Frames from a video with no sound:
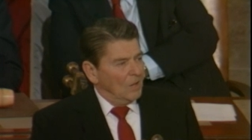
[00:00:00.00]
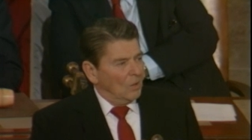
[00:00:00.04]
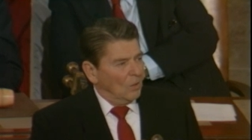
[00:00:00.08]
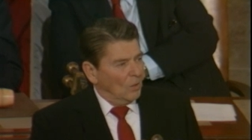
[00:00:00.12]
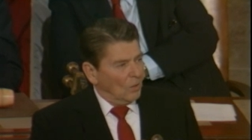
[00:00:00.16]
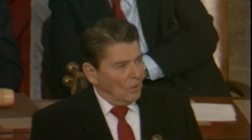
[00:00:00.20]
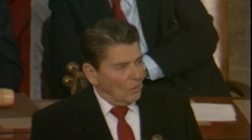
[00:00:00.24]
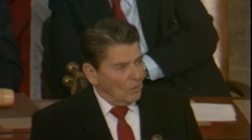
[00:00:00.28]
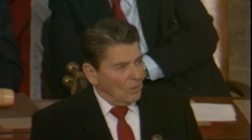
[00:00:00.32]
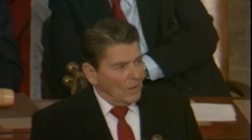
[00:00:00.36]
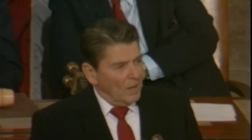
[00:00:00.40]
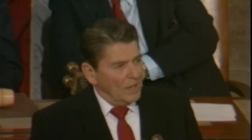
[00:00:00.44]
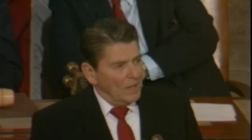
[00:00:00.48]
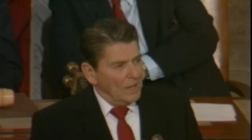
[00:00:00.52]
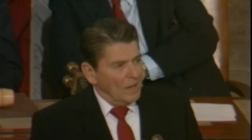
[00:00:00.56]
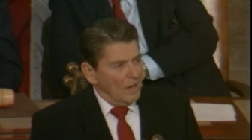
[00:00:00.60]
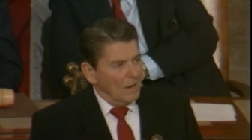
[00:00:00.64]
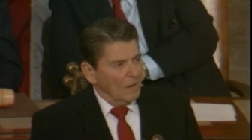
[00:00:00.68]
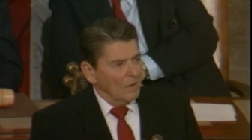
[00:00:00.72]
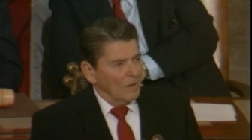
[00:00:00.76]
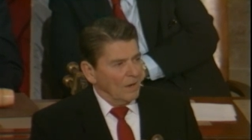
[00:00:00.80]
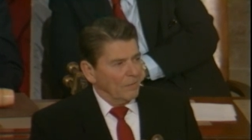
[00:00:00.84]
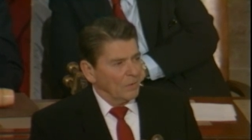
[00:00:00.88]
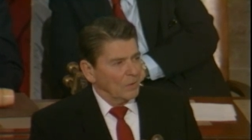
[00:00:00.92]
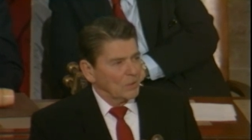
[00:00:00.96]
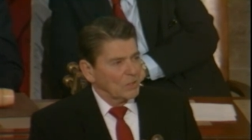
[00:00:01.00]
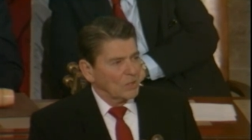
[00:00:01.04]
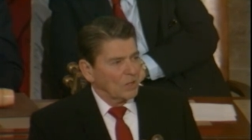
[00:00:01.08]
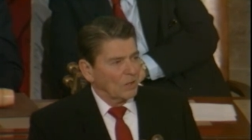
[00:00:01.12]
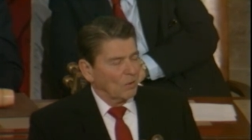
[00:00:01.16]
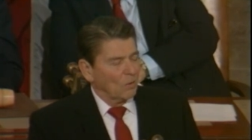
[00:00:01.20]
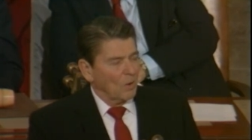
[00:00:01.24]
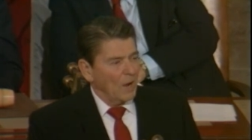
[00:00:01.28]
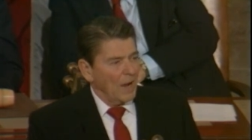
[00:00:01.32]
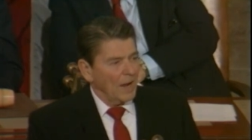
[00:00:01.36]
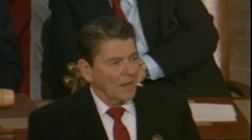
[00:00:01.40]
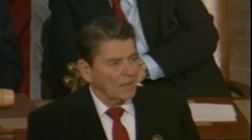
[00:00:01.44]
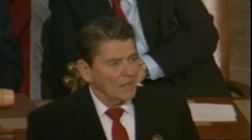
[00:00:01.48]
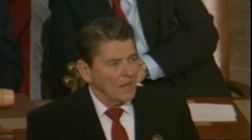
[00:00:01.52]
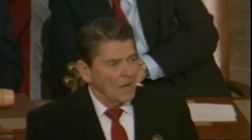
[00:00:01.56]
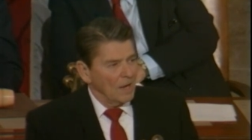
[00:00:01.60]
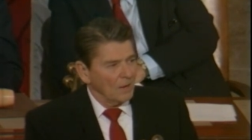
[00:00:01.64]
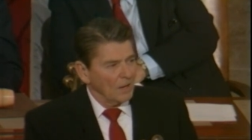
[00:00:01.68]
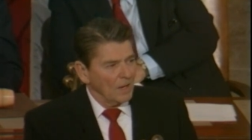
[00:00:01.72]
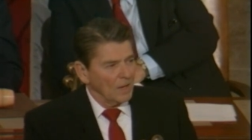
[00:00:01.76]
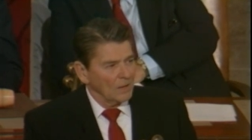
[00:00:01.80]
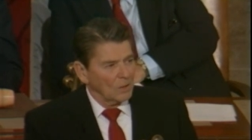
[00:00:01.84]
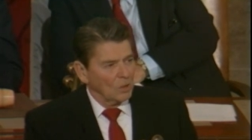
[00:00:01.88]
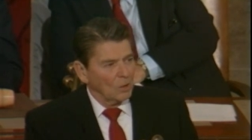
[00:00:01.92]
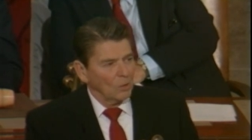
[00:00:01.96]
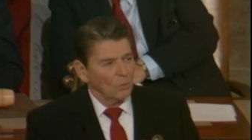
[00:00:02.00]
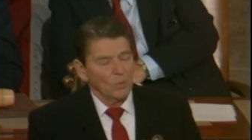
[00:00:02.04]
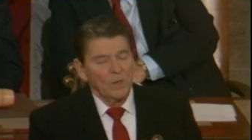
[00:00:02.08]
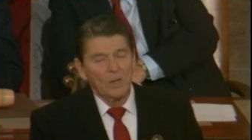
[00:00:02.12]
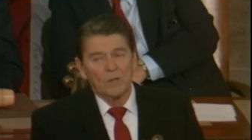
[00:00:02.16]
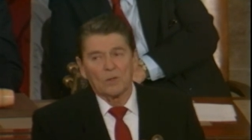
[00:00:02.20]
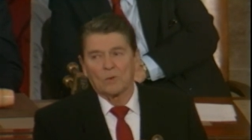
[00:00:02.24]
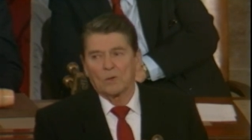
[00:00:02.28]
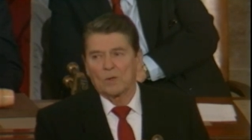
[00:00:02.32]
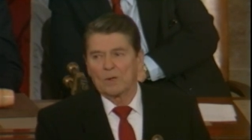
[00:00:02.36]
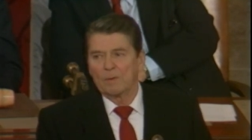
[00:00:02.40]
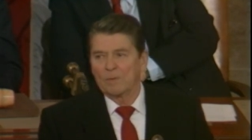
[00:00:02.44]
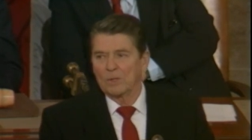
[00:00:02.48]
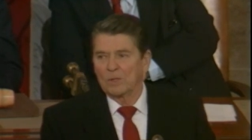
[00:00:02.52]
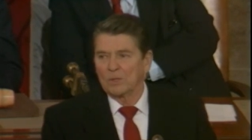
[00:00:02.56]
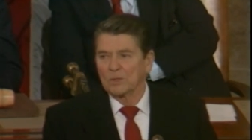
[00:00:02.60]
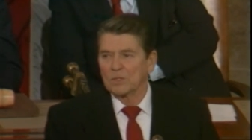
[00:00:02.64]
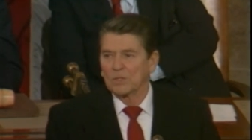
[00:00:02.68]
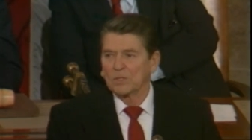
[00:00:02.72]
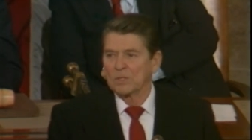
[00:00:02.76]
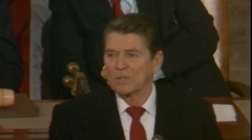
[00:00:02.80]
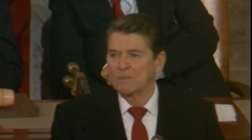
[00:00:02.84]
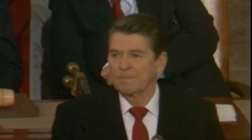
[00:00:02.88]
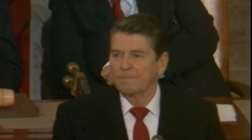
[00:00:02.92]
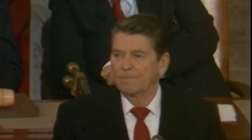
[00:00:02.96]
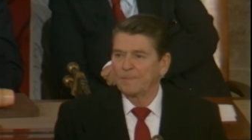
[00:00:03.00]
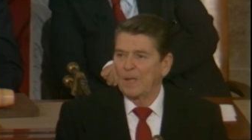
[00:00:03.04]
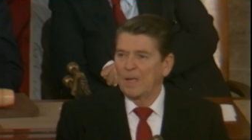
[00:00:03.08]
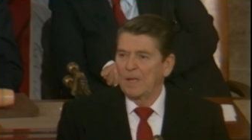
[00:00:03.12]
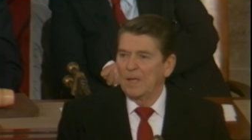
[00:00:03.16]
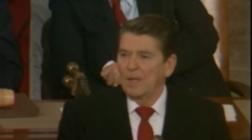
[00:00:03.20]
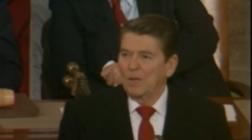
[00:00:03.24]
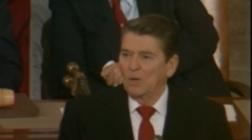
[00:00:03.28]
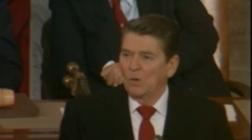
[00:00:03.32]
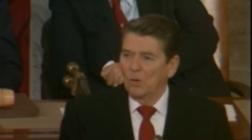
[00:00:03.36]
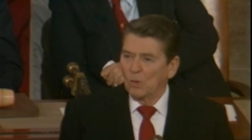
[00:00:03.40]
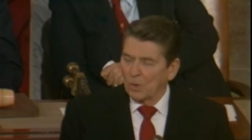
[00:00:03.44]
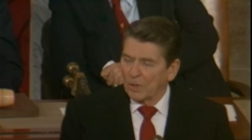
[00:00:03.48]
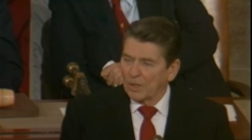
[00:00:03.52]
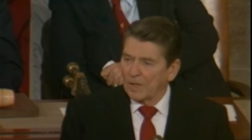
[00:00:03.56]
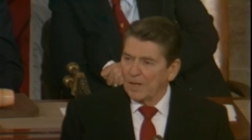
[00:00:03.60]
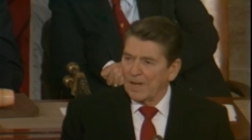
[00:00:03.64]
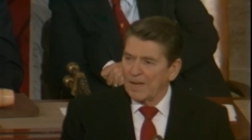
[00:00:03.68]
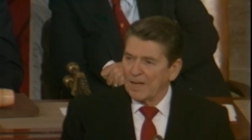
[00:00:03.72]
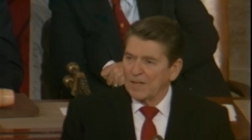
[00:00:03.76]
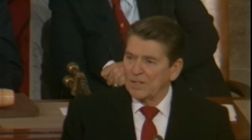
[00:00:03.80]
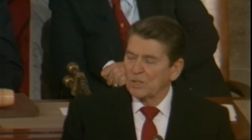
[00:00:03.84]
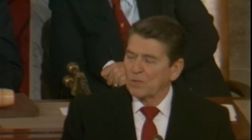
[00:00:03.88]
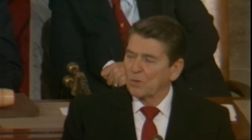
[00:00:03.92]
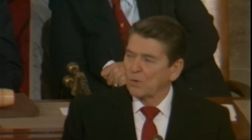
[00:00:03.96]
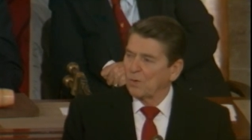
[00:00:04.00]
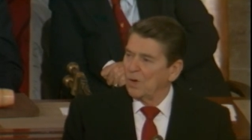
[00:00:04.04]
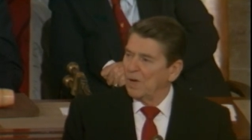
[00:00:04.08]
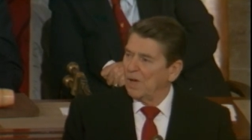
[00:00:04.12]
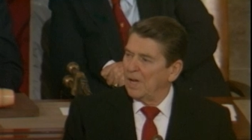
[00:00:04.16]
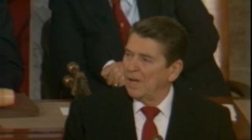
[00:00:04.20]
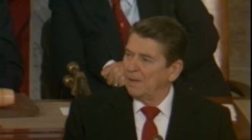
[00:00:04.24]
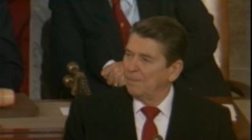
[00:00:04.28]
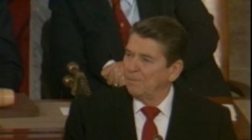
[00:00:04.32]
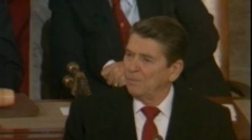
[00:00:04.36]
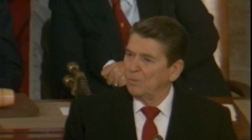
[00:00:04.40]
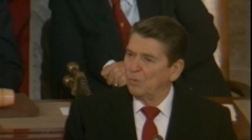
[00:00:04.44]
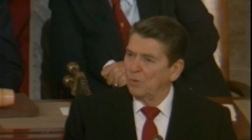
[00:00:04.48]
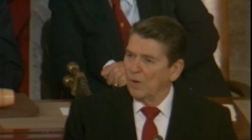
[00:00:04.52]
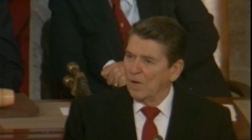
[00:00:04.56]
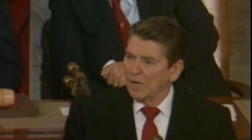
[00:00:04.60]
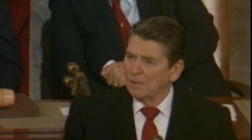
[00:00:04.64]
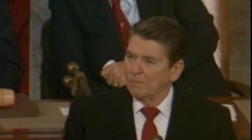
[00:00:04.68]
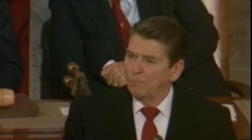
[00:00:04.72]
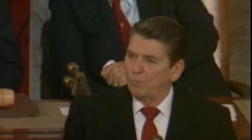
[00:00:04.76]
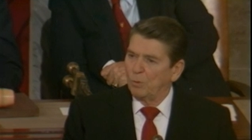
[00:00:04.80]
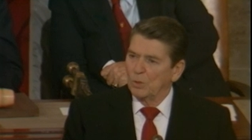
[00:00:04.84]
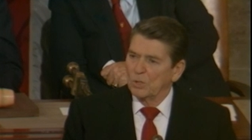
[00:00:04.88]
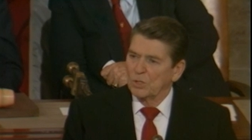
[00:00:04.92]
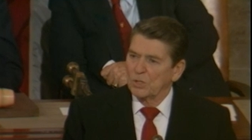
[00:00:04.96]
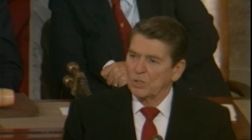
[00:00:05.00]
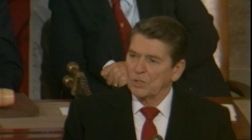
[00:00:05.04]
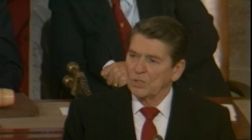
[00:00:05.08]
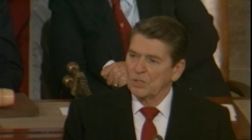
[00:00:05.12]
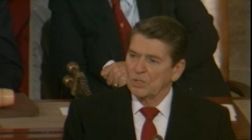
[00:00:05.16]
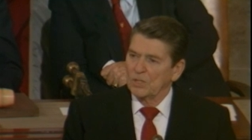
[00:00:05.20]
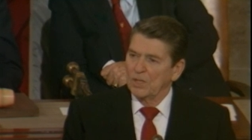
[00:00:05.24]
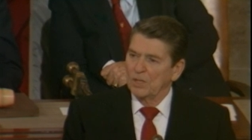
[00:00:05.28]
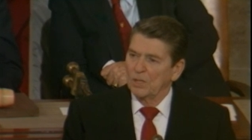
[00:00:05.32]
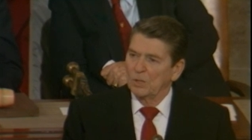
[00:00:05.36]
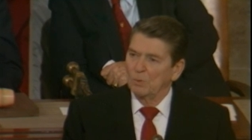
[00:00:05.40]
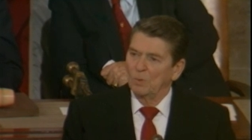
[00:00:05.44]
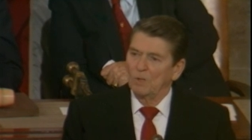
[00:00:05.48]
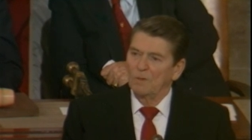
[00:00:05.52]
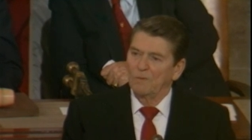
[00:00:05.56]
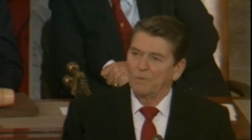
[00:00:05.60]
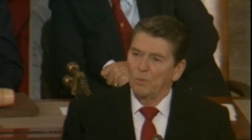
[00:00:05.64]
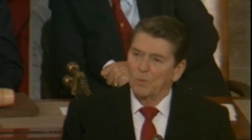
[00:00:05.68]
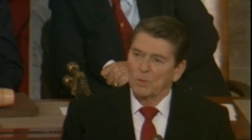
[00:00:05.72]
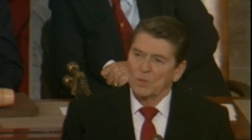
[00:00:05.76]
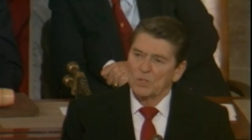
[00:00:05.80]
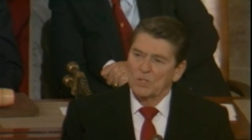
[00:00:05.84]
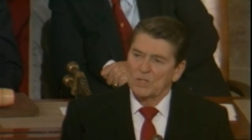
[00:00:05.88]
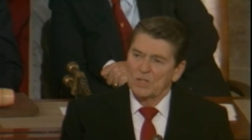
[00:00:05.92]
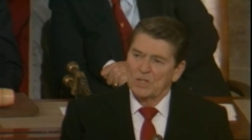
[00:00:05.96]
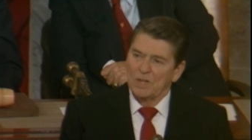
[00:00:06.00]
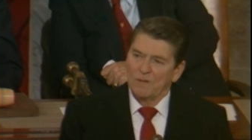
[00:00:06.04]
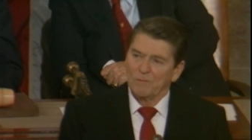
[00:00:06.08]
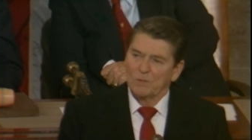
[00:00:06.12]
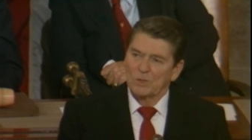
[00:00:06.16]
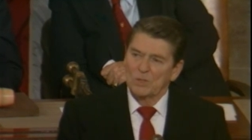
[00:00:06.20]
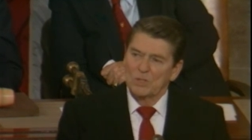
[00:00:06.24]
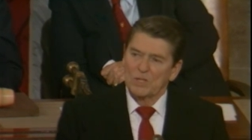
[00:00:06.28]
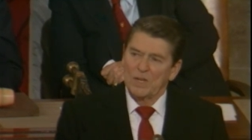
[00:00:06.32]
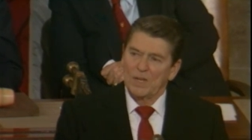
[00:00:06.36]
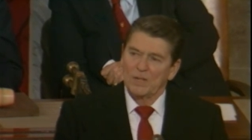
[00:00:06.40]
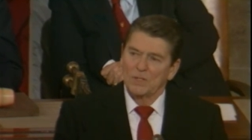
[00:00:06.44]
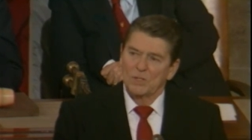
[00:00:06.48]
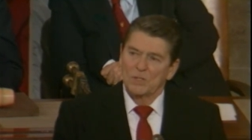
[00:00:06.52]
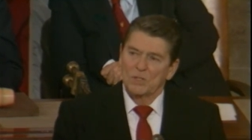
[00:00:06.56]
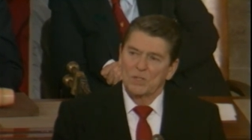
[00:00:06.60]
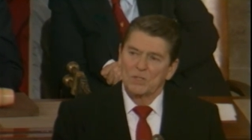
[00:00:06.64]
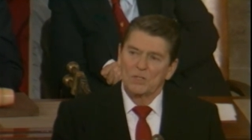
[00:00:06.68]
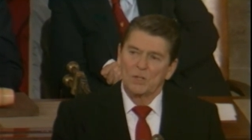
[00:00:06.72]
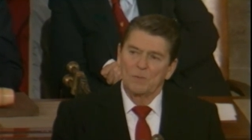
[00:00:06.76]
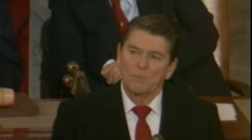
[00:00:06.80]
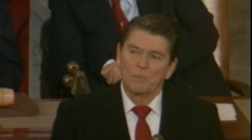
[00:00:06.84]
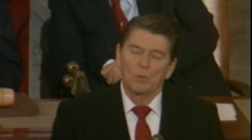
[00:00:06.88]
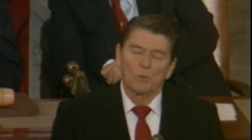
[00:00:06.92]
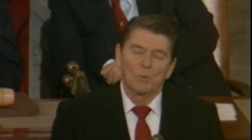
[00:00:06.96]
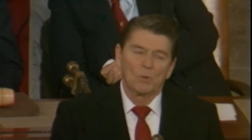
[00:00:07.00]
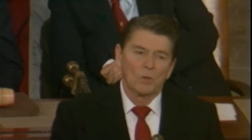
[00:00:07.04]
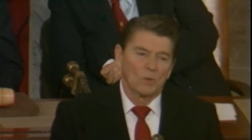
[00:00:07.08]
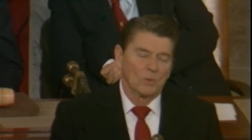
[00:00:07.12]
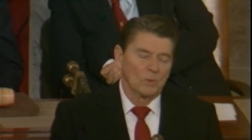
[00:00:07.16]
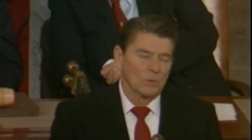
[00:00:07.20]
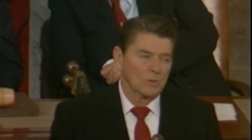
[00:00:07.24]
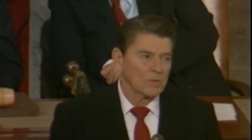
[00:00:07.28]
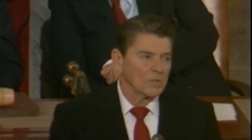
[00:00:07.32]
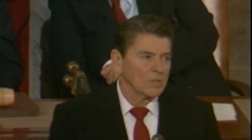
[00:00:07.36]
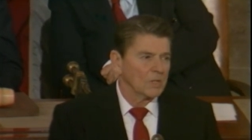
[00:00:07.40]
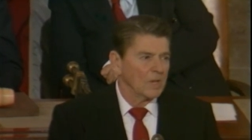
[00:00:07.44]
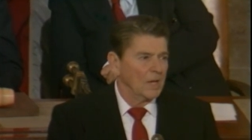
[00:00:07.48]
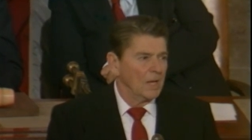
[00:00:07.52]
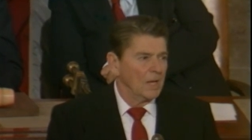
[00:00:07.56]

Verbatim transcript: Already, our efforts to crack down on career criminals, organized crime, drug pushers, and to enforce tougher sentences and paroles